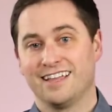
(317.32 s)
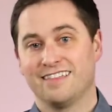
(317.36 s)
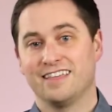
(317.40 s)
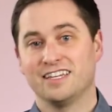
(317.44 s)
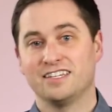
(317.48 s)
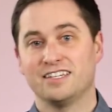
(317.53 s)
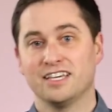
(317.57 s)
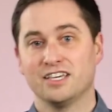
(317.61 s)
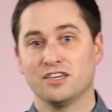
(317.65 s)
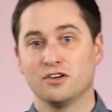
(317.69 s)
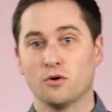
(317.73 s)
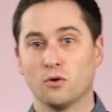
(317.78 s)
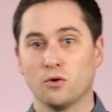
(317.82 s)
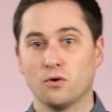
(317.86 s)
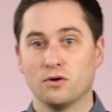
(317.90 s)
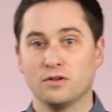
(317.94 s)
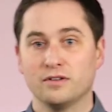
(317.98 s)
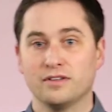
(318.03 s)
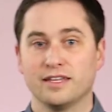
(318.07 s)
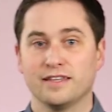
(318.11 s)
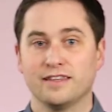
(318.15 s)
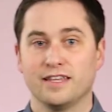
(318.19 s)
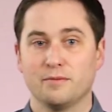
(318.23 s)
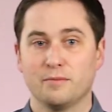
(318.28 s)
They take
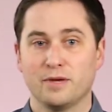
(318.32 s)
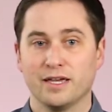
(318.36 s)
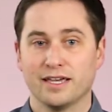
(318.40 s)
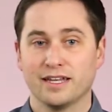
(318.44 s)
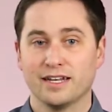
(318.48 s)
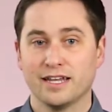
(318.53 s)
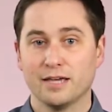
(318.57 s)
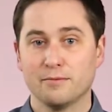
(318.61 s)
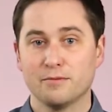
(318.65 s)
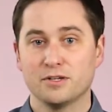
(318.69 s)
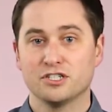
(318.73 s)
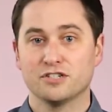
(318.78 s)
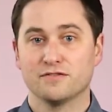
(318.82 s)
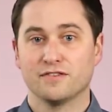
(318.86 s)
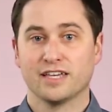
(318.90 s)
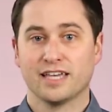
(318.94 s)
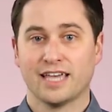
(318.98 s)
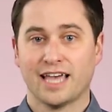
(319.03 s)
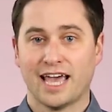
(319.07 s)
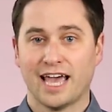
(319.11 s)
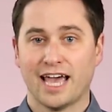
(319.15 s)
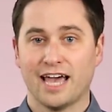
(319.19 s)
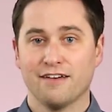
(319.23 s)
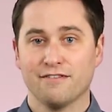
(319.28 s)
gold and they make an image of a
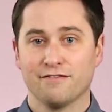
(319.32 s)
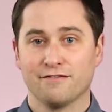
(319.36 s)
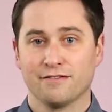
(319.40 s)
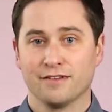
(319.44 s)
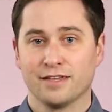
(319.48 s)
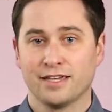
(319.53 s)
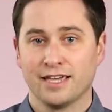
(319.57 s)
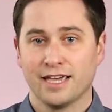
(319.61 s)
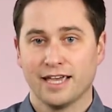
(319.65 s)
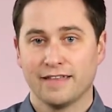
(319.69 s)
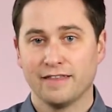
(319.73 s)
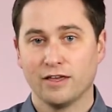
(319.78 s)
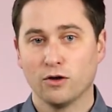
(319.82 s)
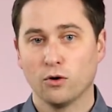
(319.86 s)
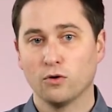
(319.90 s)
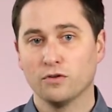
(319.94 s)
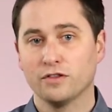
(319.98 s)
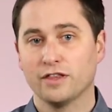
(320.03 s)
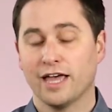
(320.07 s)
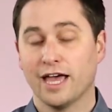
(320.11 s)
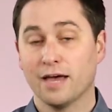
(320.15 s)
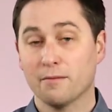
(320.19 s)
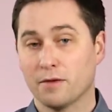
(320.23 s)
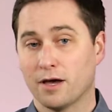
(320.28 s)
calf, and they
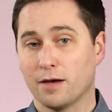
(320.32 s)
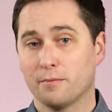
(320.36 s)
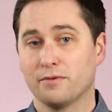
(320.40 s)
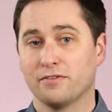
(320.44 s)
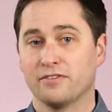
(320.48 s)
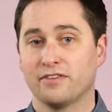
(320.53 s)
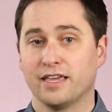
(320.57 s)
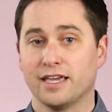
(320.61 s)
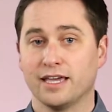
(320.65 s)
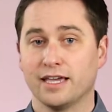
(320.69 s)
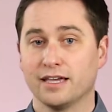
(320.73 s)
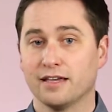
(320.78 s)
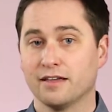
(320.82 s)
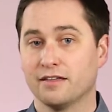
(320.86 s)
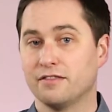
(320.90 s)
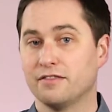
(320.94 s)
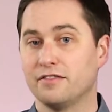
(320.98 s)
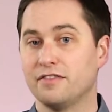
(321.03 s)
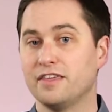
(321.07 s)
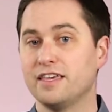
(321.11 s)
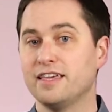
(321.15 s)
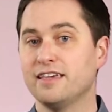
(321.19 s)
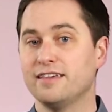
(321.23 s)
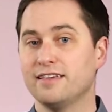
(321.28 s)
hold them up saying,
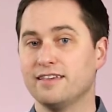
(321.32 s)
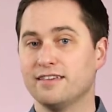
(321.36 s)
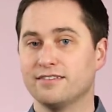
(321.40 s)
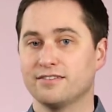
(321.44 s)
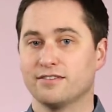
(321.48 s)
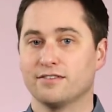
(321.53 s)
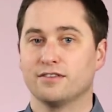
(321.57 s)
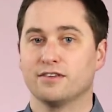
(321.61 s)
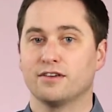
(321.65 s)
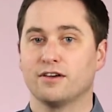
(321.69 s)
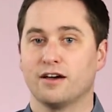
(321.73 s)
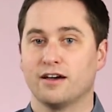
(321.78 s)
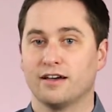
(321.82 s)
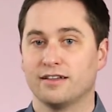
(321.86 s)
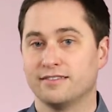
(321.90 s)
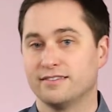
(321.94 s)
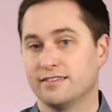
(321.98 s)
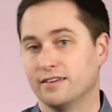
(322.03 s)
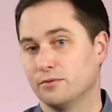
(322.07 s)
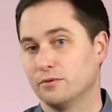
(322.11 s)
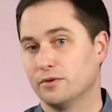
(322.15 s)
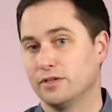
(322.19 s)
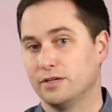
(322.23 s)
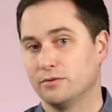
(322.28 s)
these are the
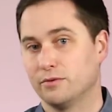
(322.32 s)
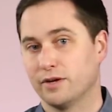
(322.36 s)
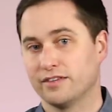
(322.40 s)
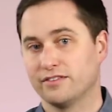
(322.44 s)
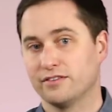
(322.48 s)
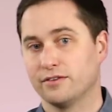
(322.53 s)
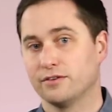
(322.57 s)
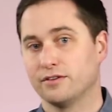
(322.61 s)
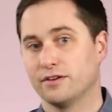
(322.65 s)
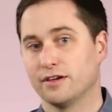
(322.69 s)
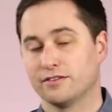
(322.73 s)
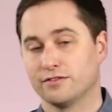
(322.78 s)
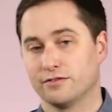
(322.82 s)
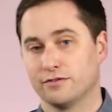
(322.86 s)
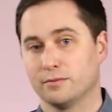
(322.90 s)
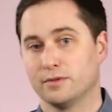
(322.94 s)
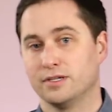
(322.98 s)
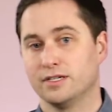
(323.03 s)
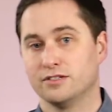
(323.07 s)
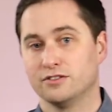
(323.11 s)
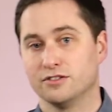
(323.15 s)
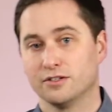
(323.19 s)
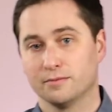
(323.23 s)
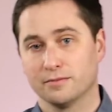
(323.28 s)
gods that really rescued us
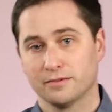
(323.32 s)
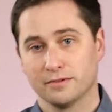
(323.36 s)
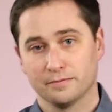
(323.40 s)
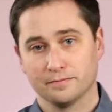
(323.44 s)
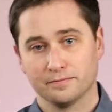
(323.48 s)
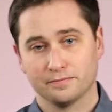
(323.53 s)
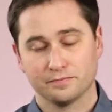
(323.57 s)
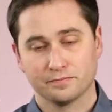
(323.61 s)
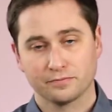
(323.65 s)
from Egypt.